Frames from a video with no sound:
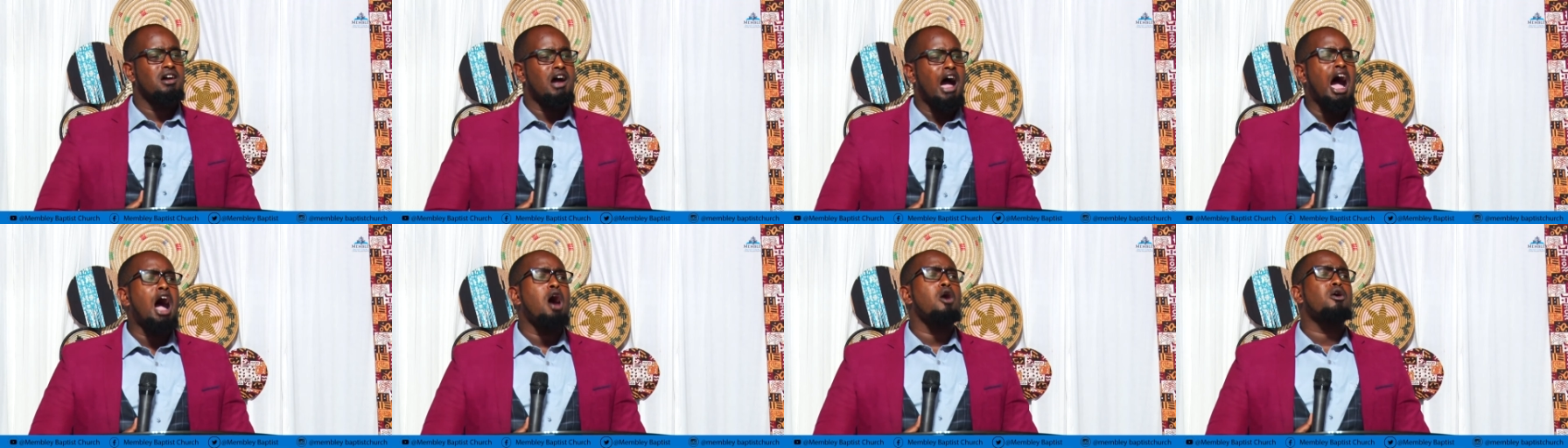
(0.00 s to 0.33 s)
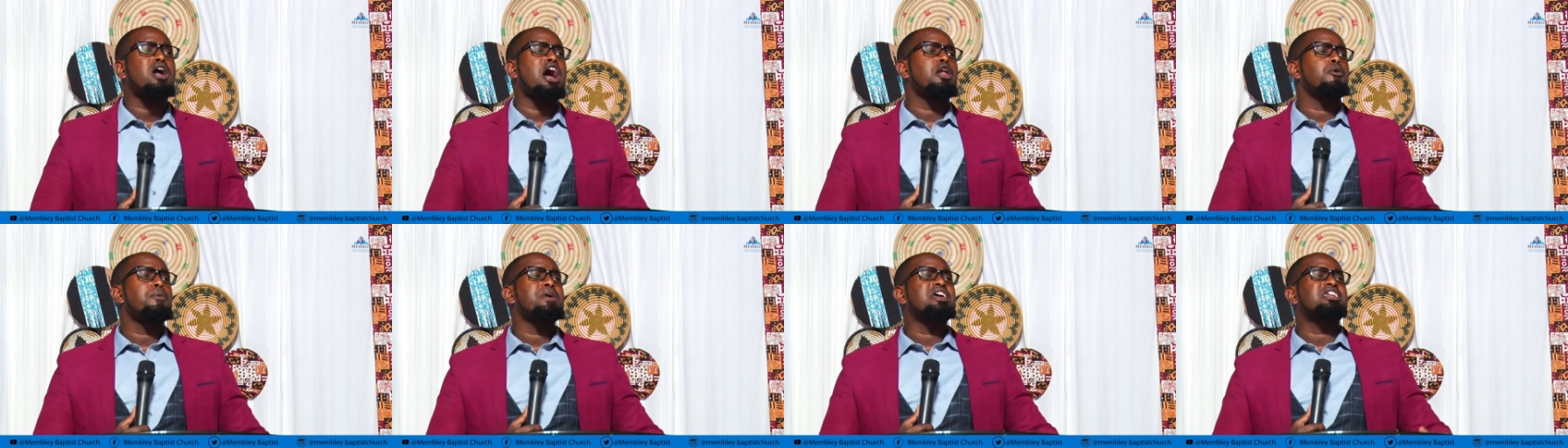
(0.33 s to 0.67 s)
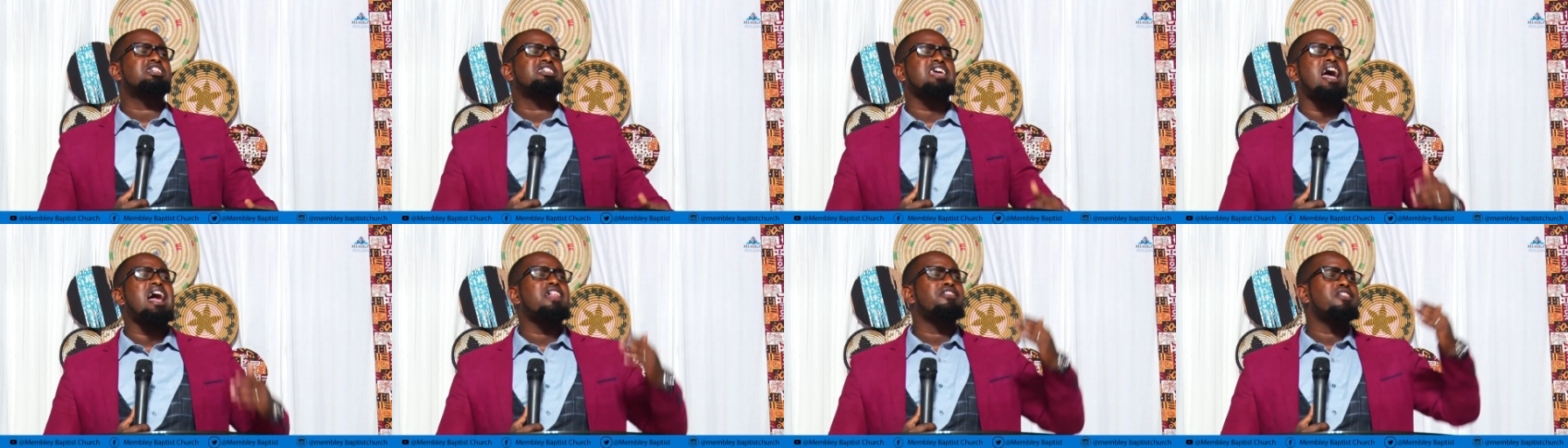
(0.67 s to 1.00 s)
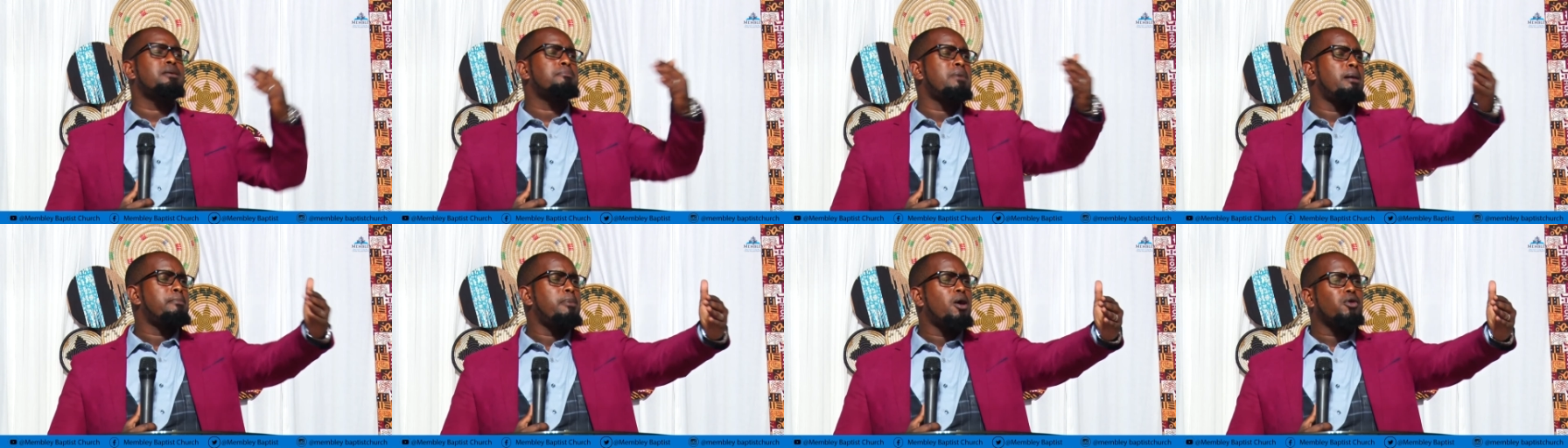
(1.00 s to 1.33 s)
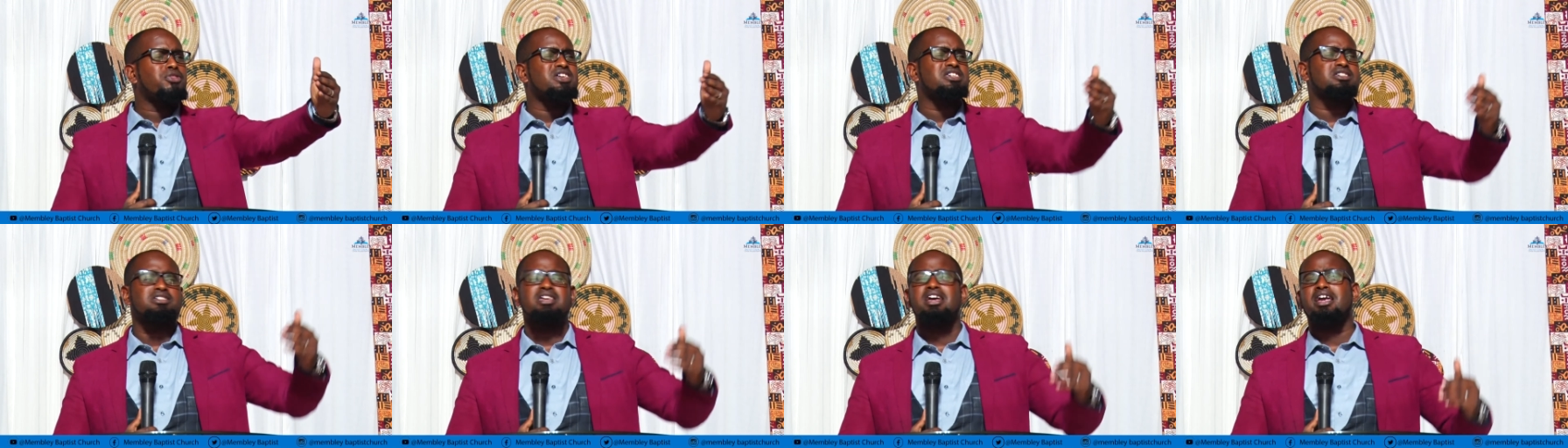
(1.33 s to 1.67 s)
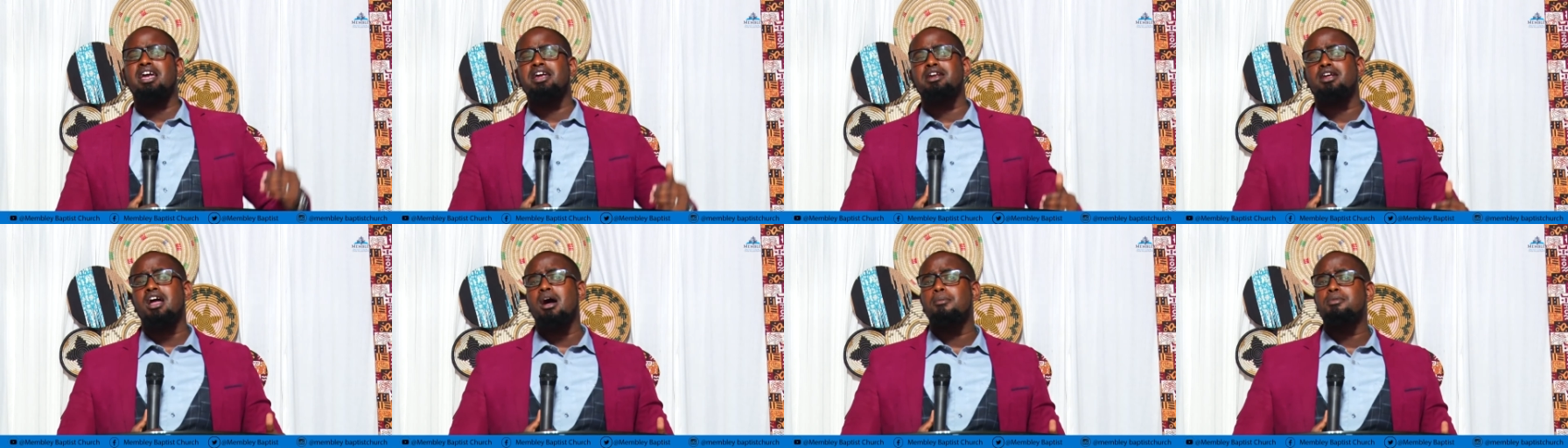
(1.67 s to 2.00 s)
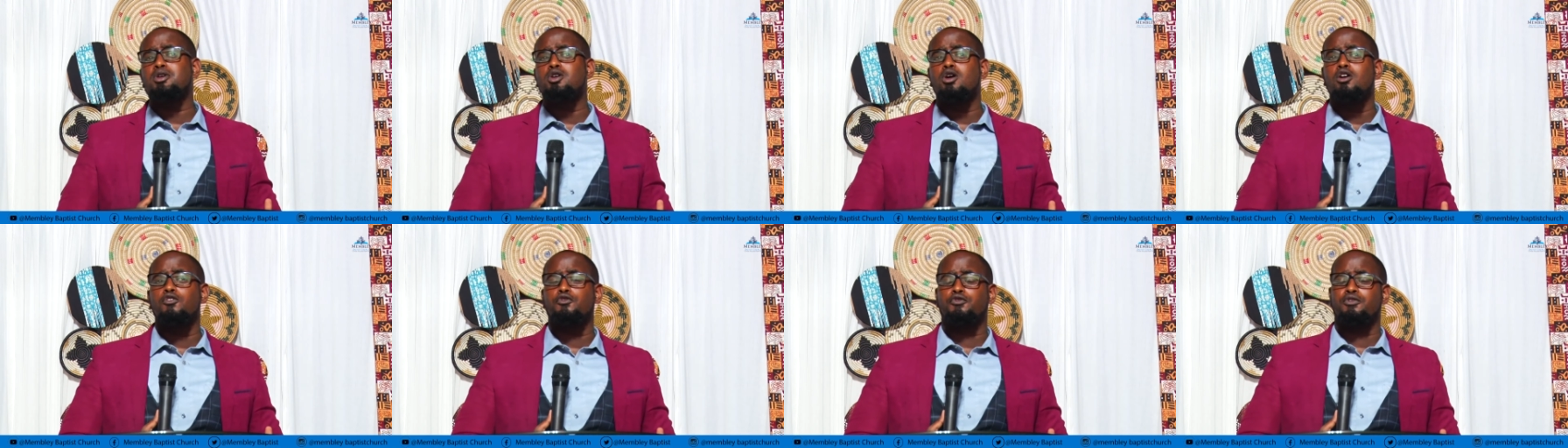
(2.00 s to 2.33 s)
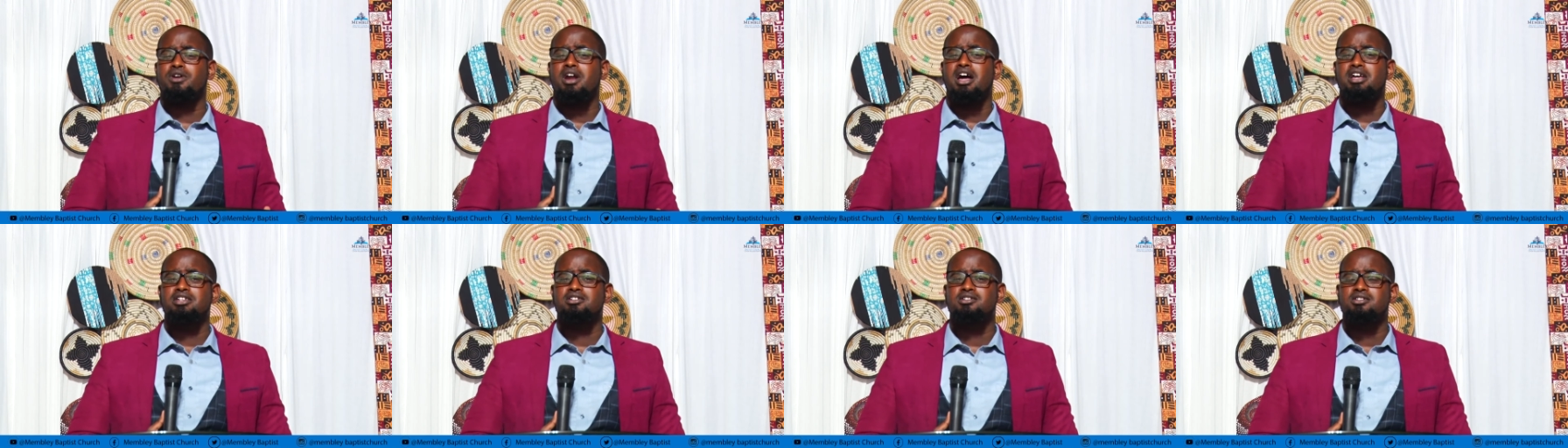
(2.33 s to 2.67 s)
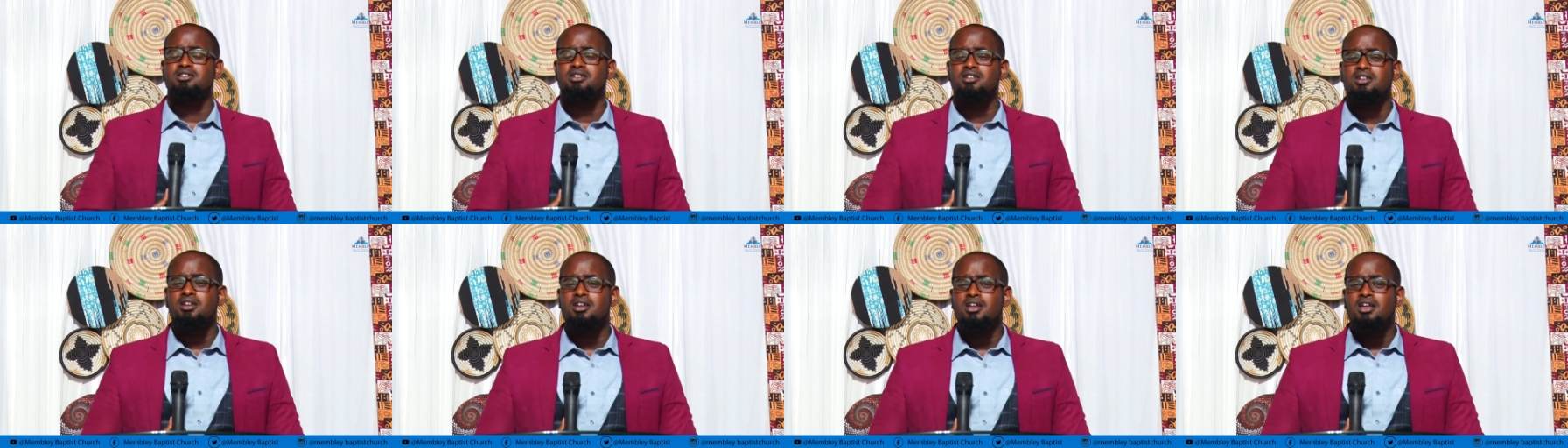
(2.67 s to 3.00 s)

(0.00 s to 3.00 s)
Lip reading: How can we tell them about the second coming of Christ?